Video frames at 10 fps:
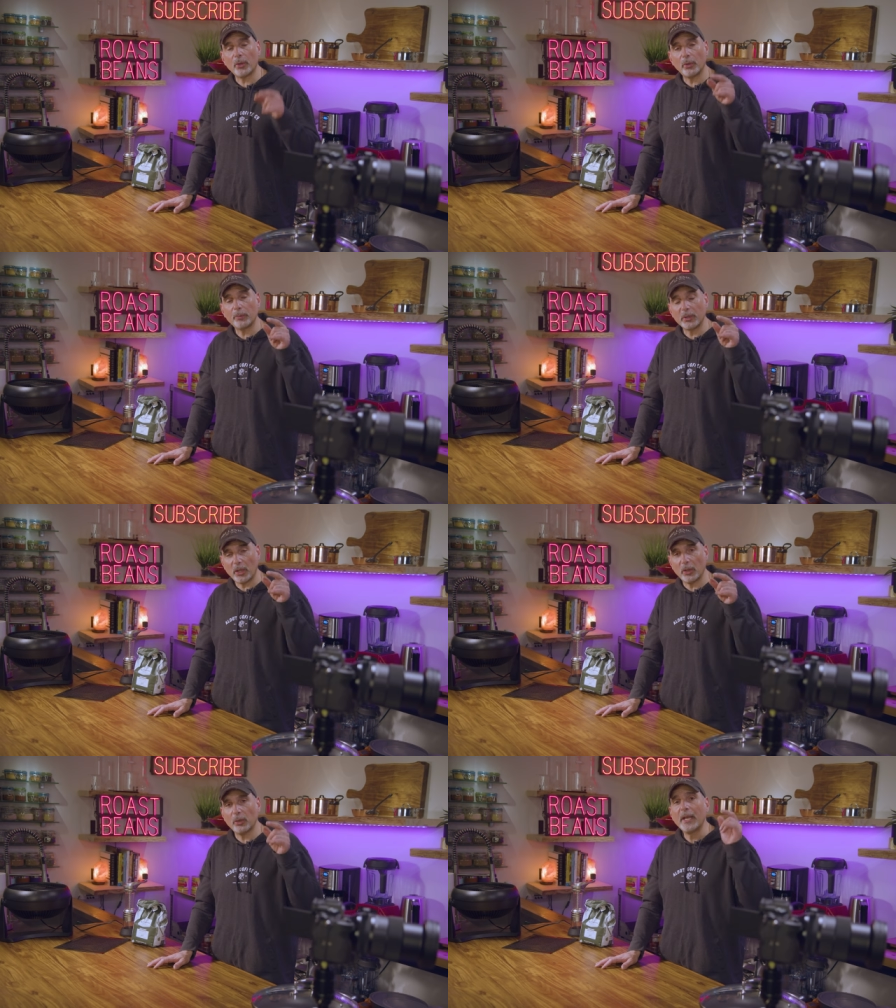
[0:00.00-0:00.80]

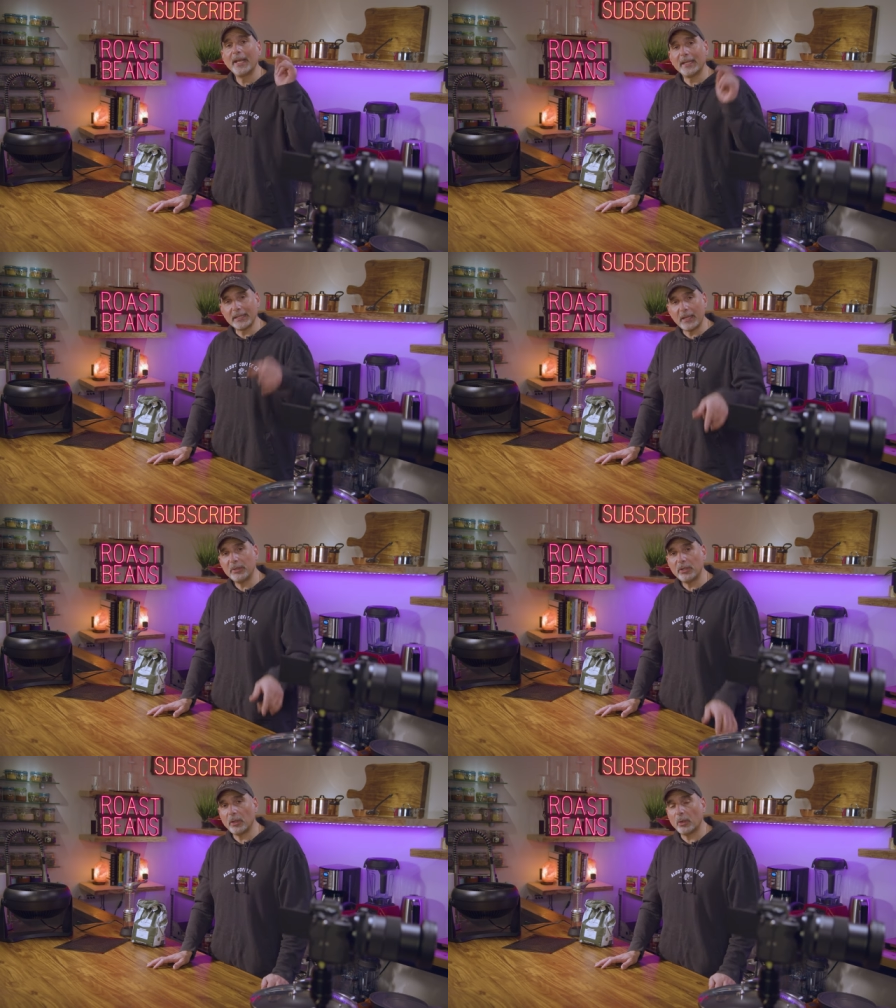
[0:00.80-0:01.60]
below,
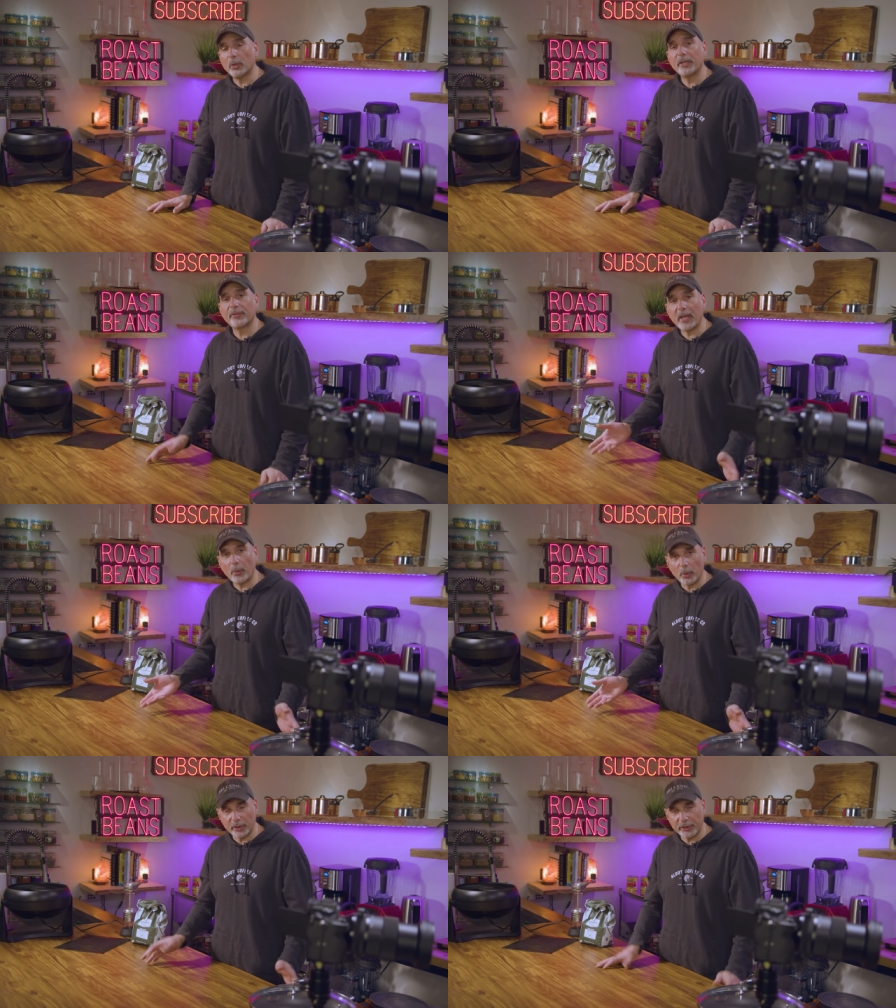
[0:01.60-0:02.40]
and let me know
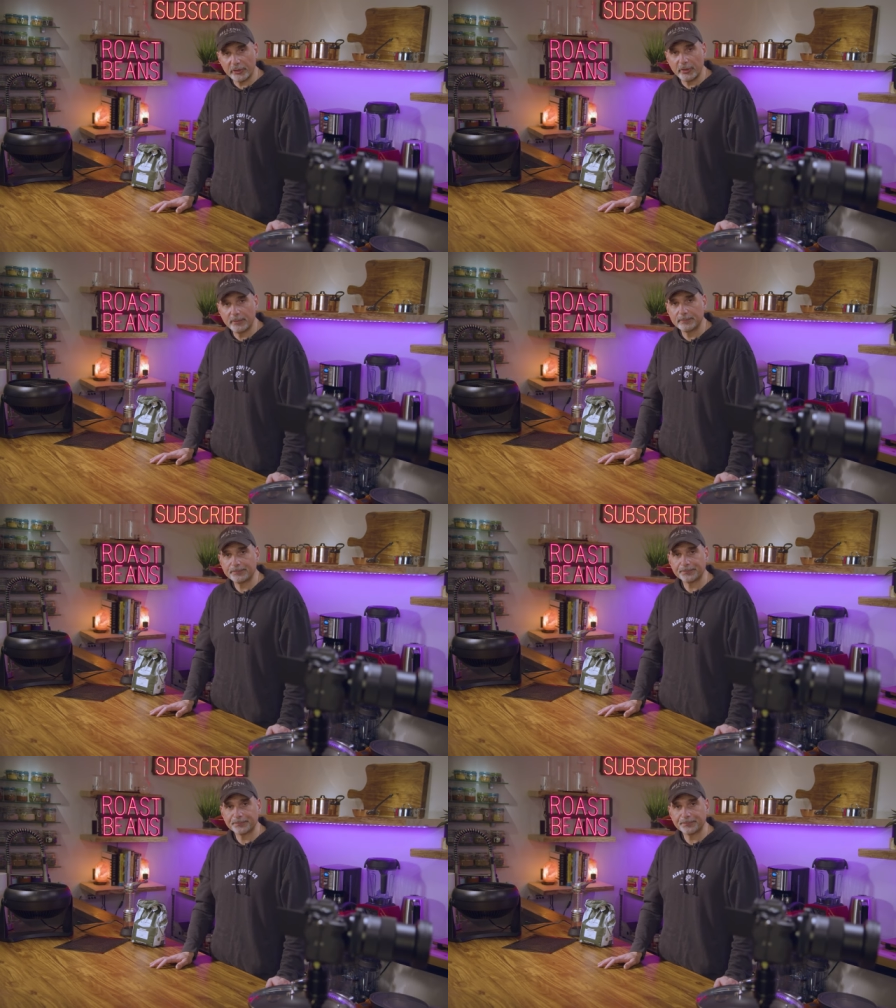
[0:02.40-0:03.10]
if that works.